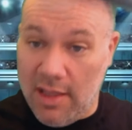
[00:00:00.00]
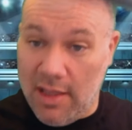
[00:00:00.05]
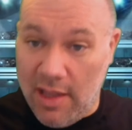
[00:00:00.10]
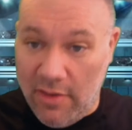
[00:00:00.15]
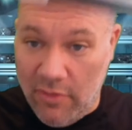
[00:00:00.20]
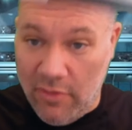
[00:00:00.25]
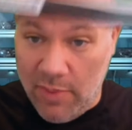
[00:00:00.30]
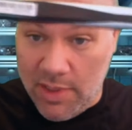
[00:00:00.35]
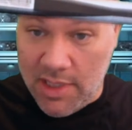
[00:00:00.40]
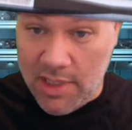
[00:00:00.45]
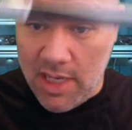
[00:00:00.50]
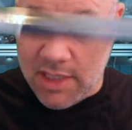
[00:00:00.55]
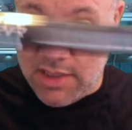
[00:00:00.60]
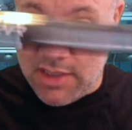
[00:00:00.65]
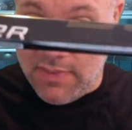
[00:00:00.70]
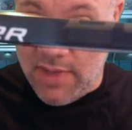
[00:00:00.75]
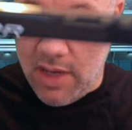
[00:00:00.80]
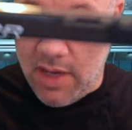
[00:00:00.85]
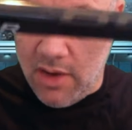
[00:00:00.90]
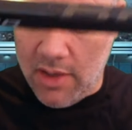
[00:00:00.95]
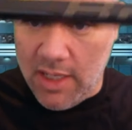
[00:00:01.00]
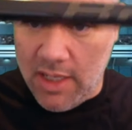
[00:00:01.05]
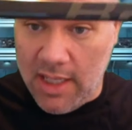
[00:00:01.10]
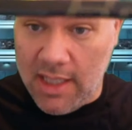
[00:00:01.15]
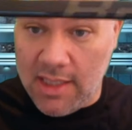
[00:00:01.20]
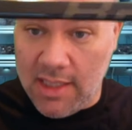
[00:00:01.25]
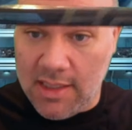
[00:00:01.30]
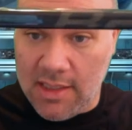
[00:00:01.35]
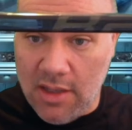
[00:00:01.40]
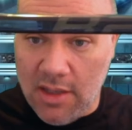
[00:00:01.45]
everybody talks about
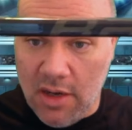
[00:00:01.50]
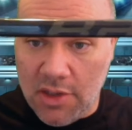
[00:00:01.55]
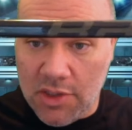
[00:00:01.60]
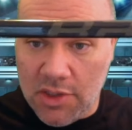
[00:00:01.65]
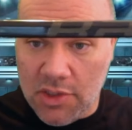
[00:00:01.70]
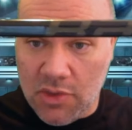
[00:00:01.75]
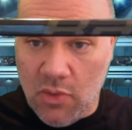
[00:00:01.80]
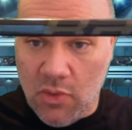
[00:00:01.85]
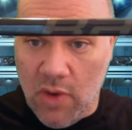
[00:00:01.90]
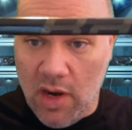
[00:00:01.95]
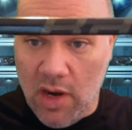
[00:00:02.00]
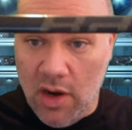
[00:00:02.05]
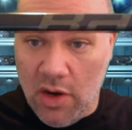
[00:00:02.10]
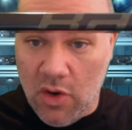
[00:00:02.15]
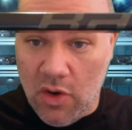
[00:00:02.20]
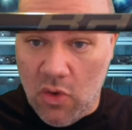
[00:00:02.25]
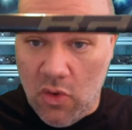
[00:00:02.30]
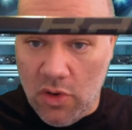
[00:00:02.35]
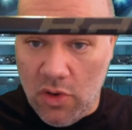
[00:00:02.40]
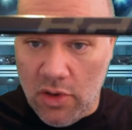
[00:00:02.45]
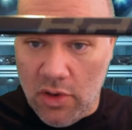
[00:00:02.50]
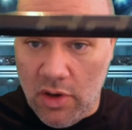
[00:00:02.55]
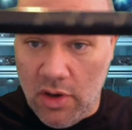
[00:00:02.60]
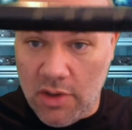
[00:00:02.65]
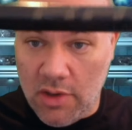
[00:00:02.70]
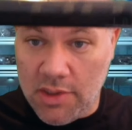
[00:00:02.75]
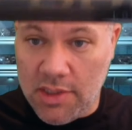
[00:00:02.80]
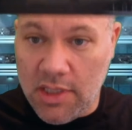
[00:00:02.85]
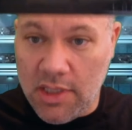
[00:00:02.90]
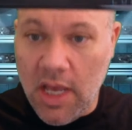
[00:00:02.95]
is there are square
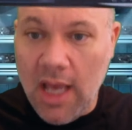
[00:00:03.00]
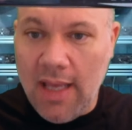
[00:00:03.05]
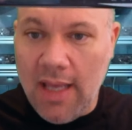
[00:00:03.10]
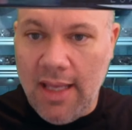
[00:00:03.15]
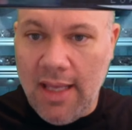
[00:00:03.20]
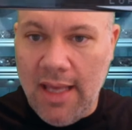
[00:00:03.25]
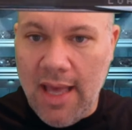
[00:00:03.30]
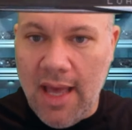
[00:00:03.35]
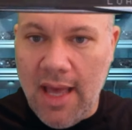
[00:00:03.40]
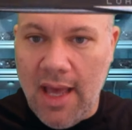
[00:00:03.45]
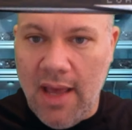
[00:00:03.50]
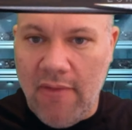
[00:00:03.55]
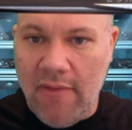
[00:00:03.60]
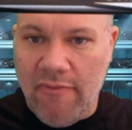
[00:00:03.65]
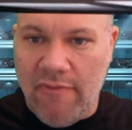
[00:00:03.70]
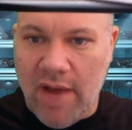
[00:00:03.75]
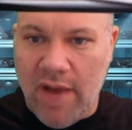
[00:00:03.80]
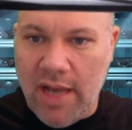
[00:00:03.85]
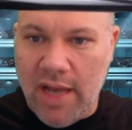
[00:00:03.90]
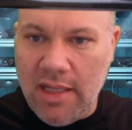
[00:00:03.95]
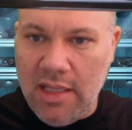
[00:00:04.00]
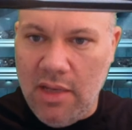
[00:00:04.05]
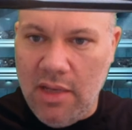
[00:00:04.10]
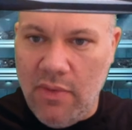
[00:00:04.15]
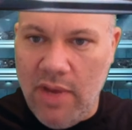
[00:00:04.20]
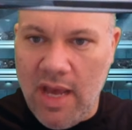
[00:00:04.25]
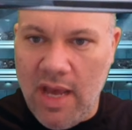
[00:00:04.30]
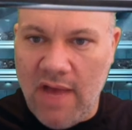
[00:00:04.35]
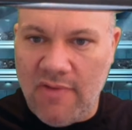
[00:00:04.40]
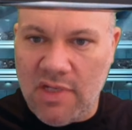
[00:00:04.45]
corners. Yay, finally
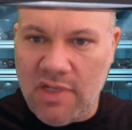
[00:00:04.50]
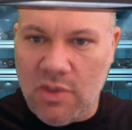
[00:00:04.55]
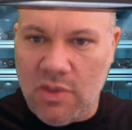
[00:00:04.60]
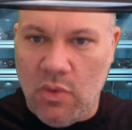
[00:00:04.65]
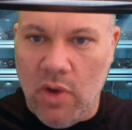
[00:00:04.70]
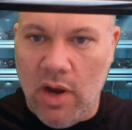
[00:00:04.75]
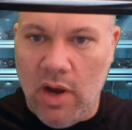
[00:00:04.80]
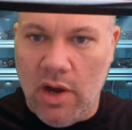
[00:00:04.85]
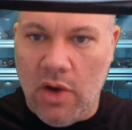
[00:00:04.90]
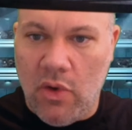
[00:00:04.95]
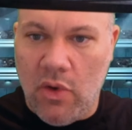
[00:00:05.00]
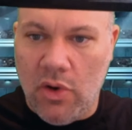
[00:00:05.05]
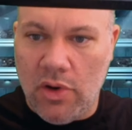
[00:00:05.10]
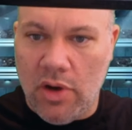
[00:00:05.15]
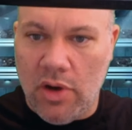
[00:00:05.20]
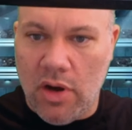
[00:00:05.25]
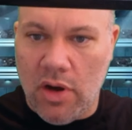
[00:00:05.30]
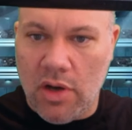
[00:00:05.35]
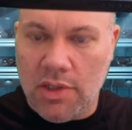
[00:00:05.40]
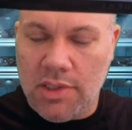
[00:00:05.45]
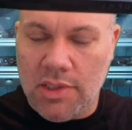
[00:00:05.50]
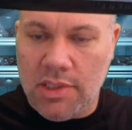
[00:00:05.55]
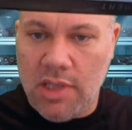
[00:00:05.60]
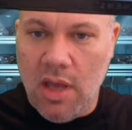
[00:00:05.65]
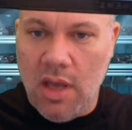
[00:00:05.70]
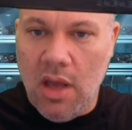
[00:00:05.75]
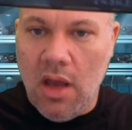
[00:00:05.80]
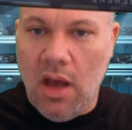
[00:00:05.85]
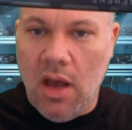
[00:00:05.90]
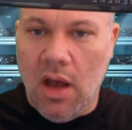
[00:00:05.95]
we have square corners
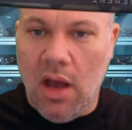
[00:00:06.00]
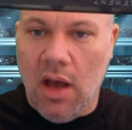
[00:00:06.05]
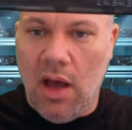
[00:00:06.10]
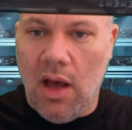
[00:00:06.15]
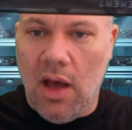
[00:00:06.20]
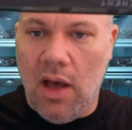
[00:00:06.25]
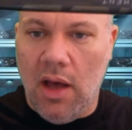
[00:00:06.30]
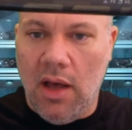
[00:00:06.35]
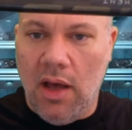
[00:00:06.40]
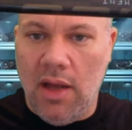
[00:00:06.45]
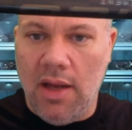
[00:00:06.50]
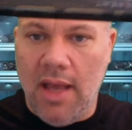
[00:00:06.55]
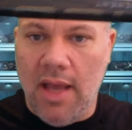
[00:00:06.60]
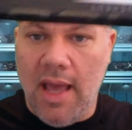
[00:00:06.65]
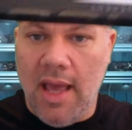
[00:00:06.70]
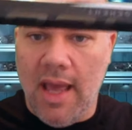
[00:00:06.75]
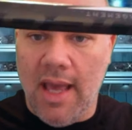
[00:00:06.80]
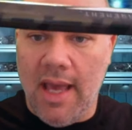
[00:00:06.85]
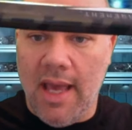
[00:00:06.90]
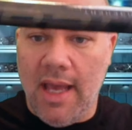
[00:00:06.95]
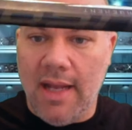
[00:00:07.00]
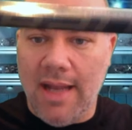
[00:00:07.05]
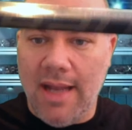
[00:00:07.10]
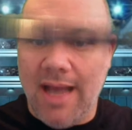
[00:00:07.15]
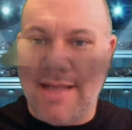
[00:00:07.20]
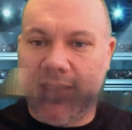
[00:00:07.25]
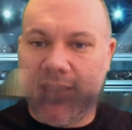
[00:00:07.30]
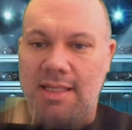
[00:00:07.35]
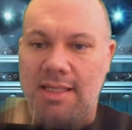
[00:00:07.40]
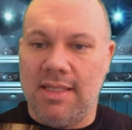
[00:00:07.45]
on a
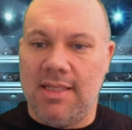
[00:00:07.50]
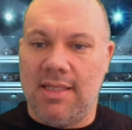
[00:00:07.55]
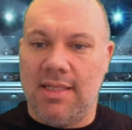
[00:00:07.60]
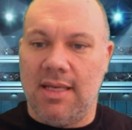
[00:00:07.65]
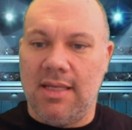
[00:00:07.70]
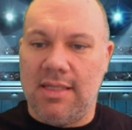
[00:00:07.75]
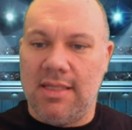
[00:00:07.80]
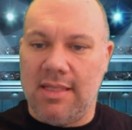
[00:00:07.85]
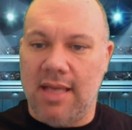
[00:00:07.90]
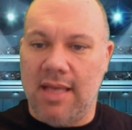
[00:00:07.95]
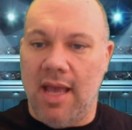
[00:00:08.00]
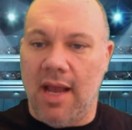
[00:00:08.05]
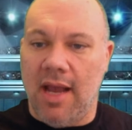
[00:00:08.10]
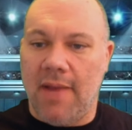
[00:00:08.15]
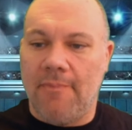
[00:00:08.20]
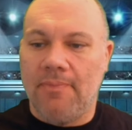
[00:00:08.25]
Nexus stick,